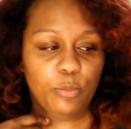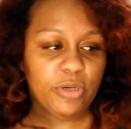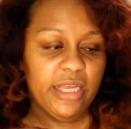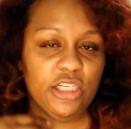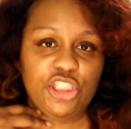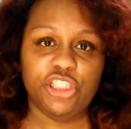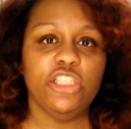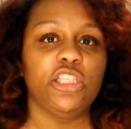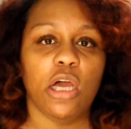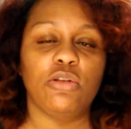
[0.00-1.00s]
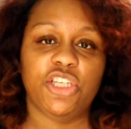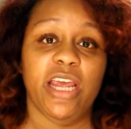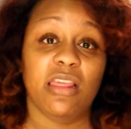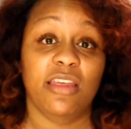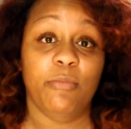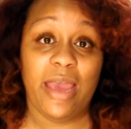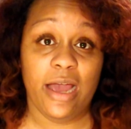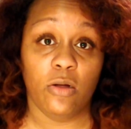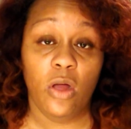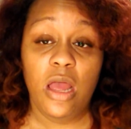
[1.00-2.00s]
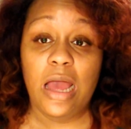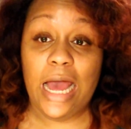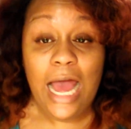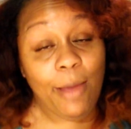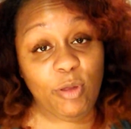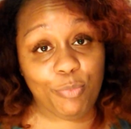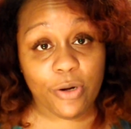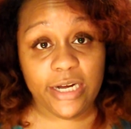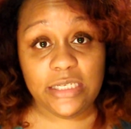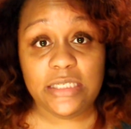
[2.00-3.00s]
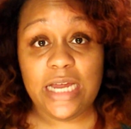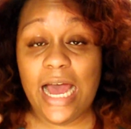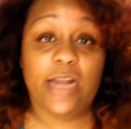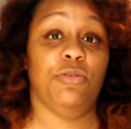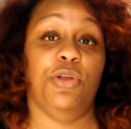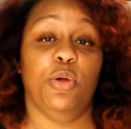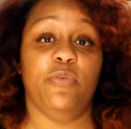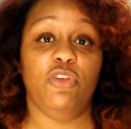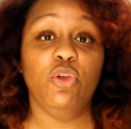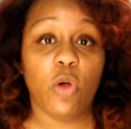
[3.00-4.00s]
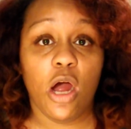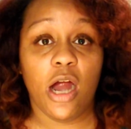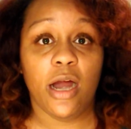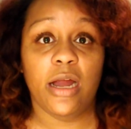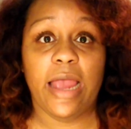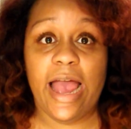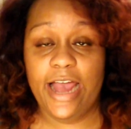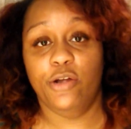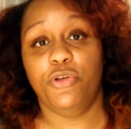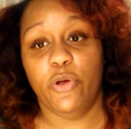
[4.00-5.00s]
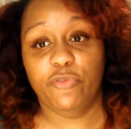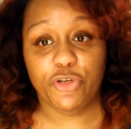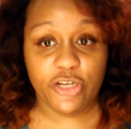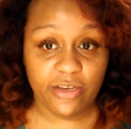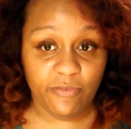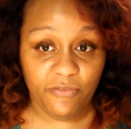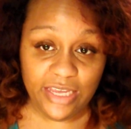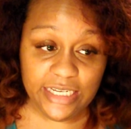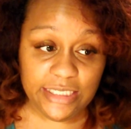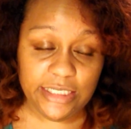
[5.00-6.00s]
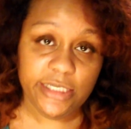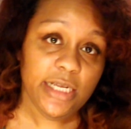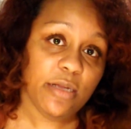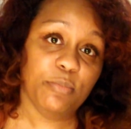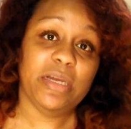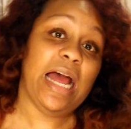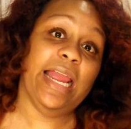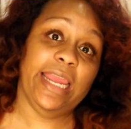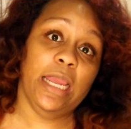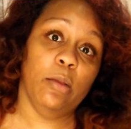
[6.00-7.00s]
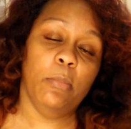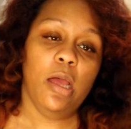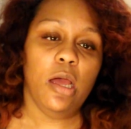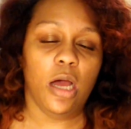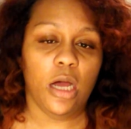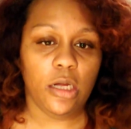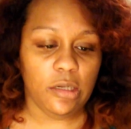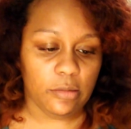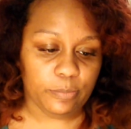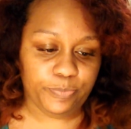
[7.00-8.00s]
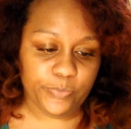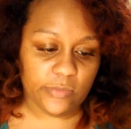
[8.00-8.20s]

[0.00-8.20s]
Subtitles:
But just go check them out. I'm impressed. I don't know if you are. I don't know if you're convinced, but I am.